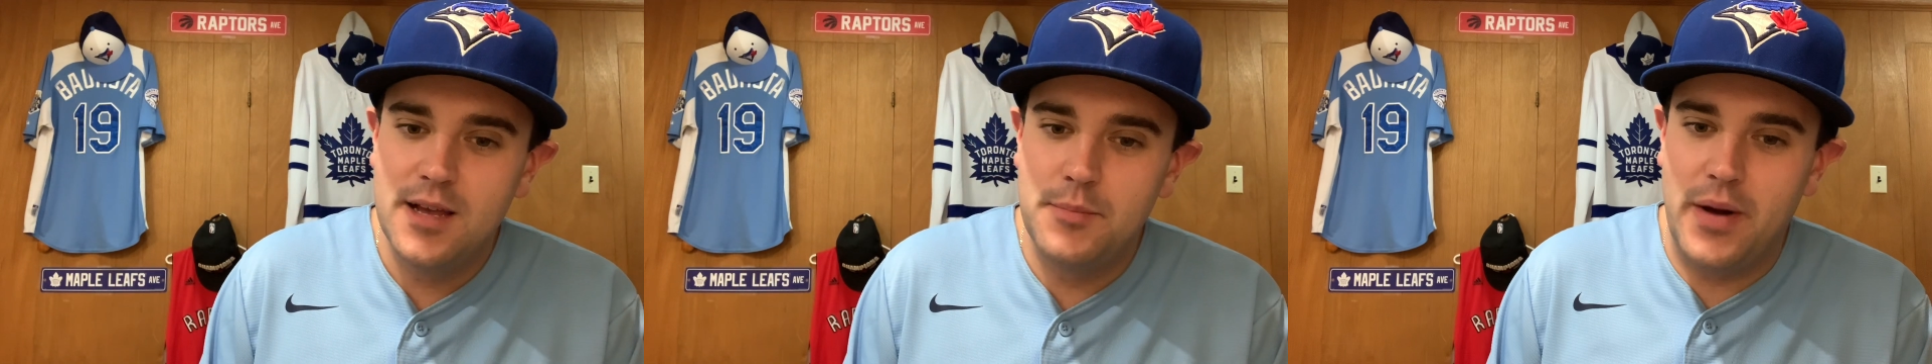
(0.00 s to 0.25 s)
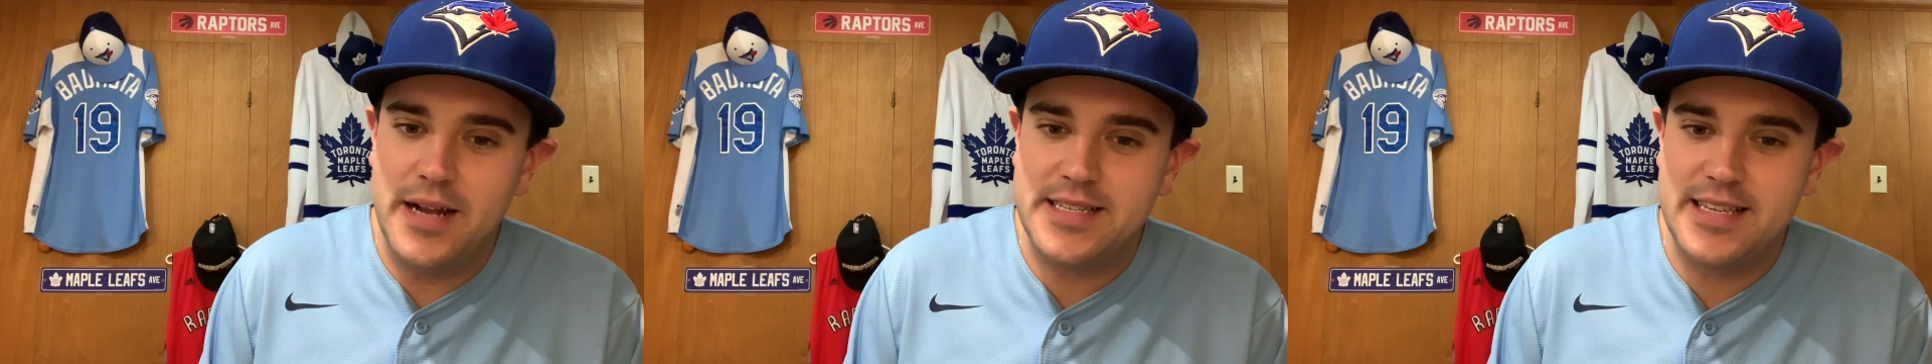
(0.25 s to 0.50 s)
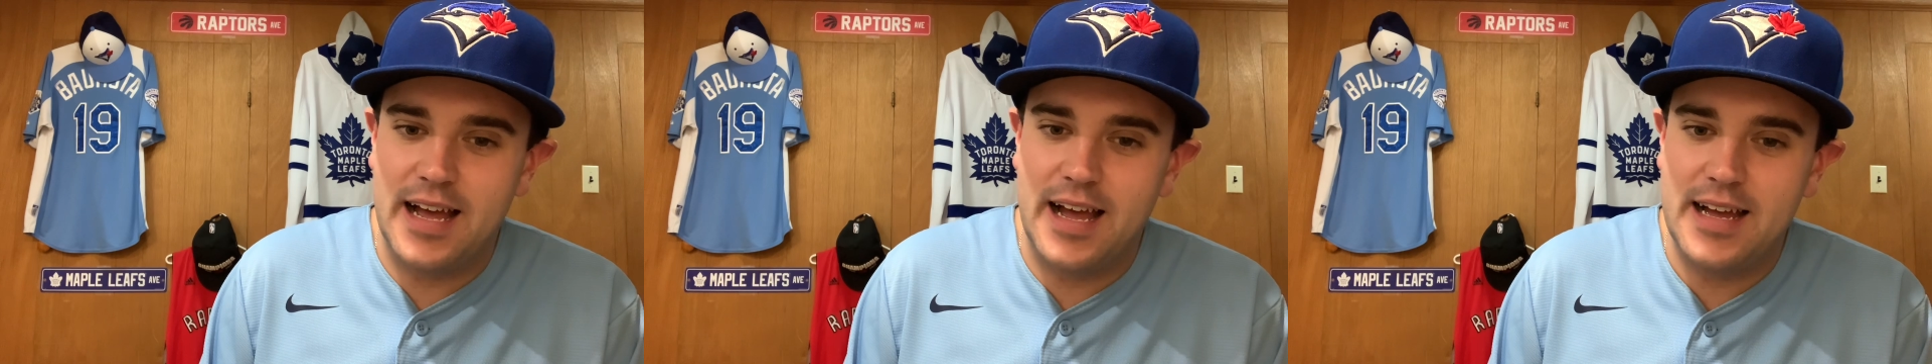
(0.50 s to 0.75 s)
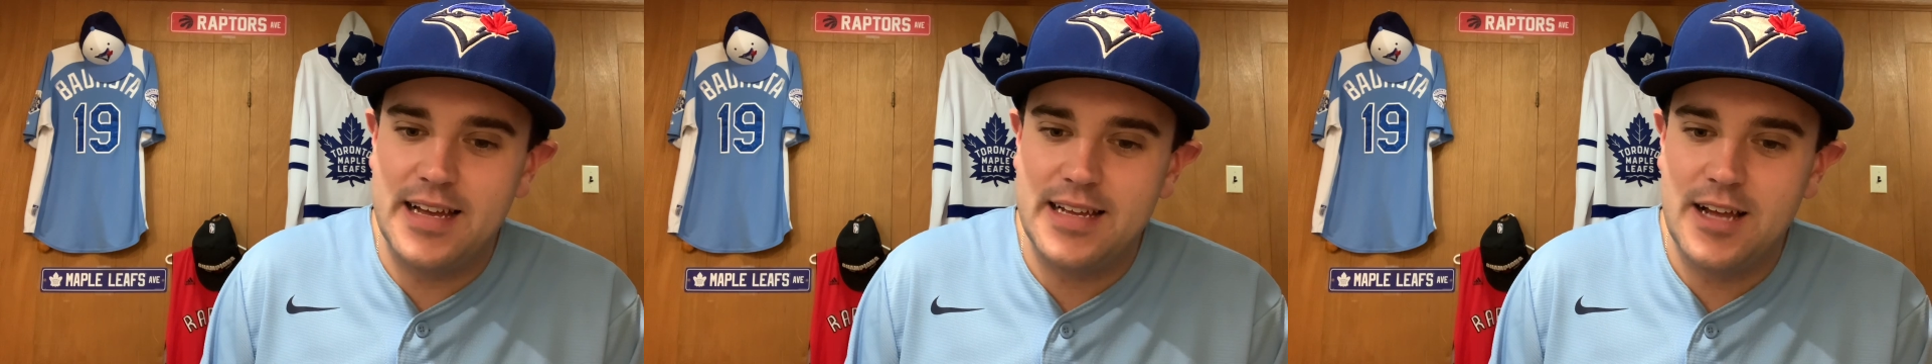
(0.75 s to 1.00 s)
But
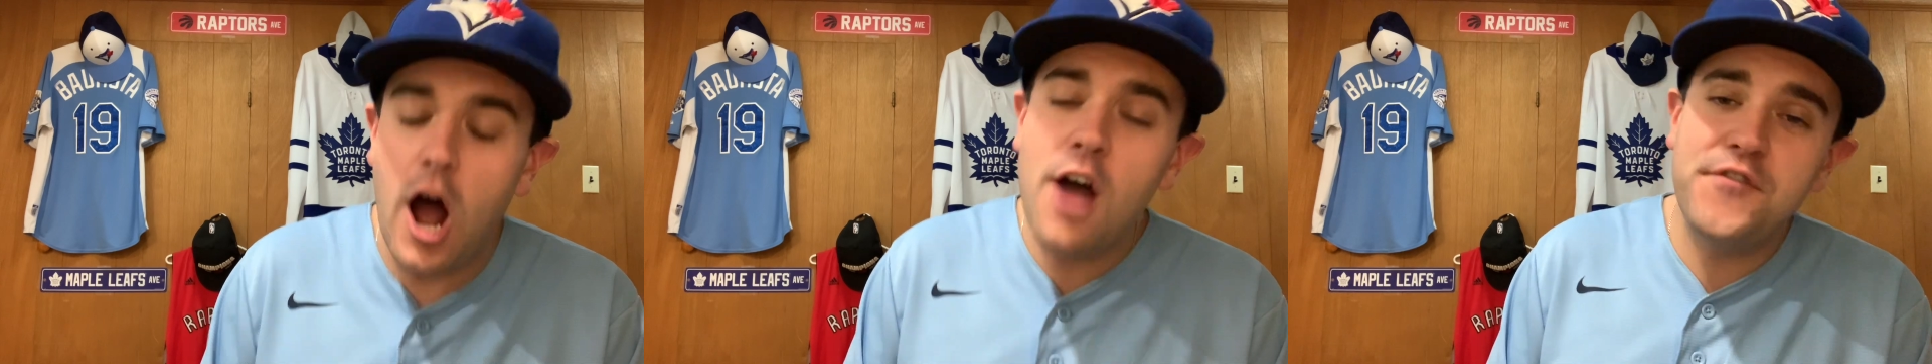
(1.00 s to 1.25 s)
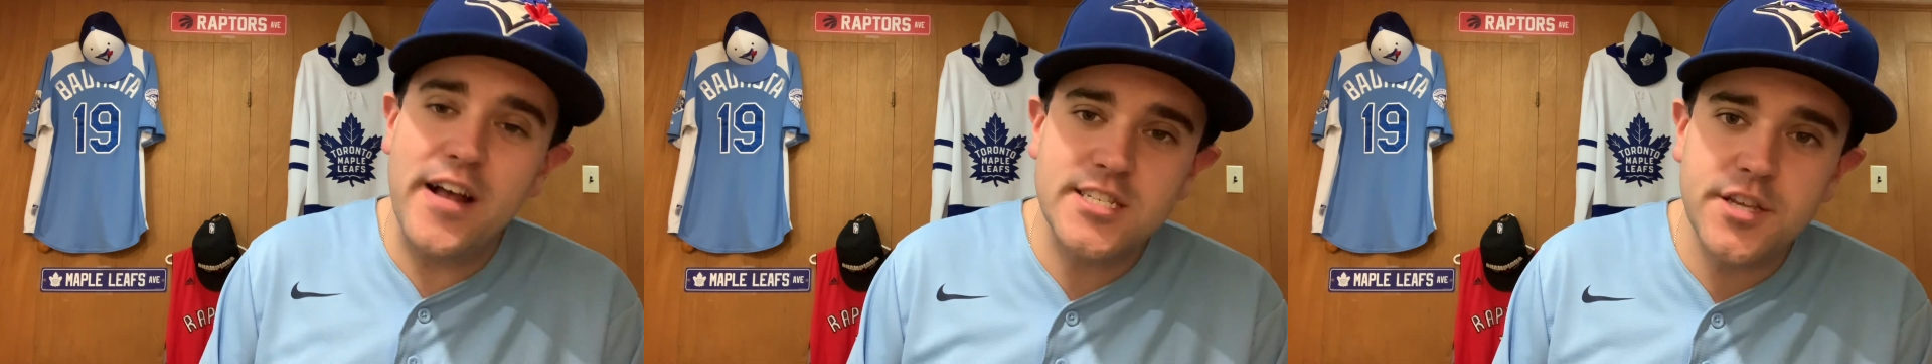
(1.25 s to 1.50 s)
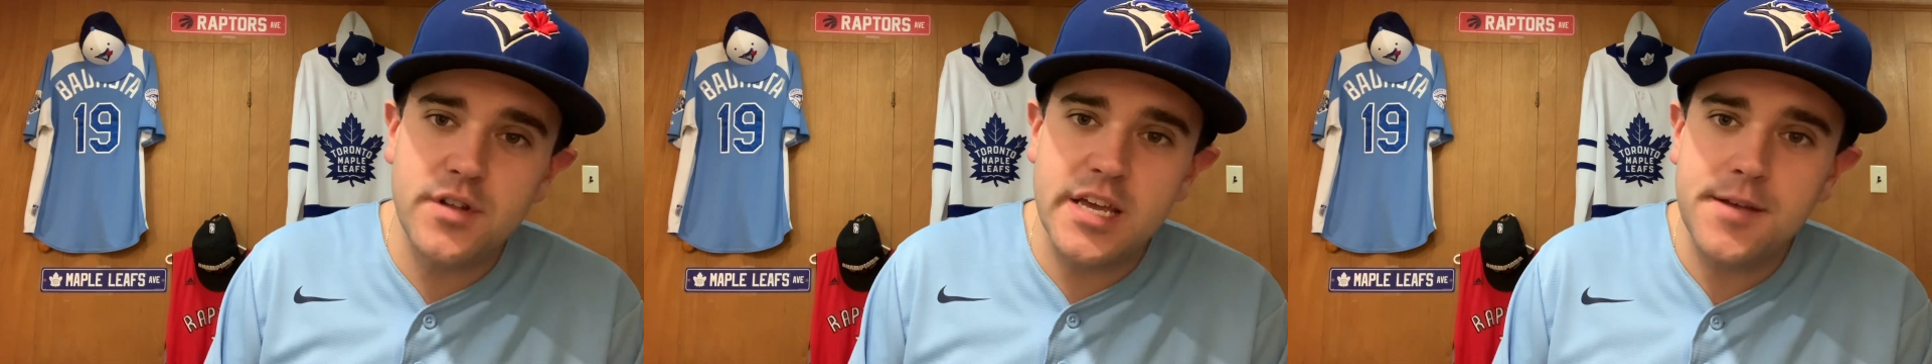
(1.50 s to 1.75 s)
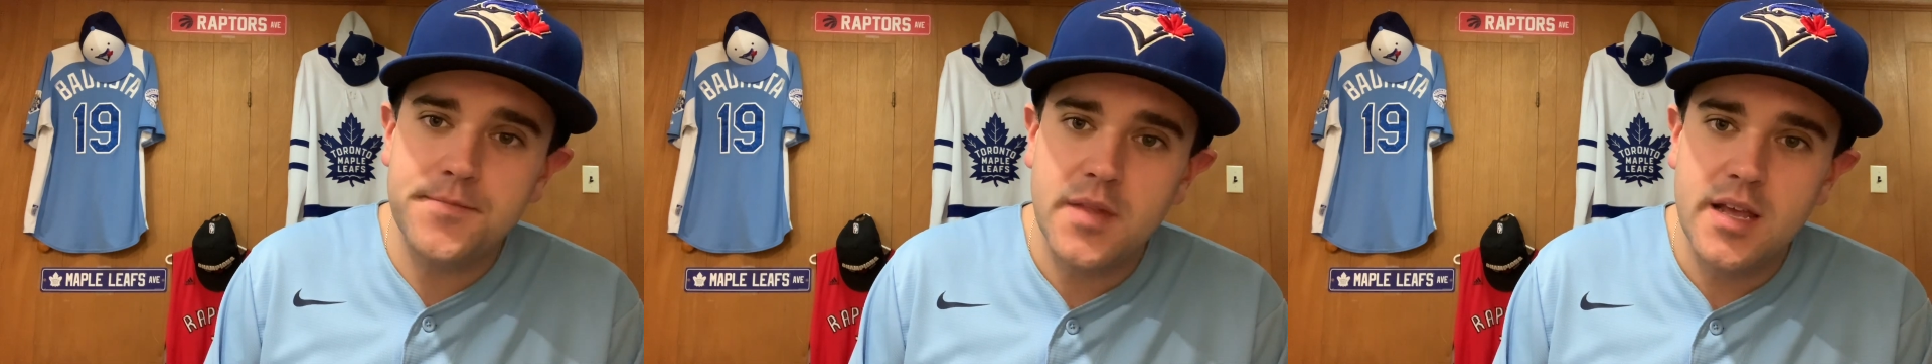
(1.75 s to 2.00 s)

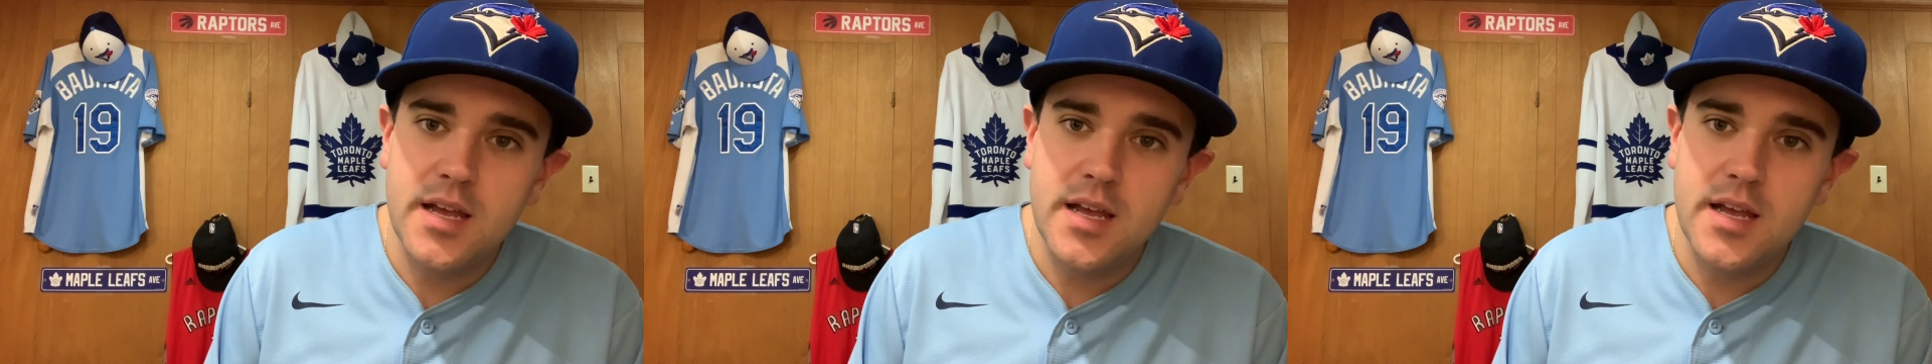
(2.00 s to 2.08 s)
offensively,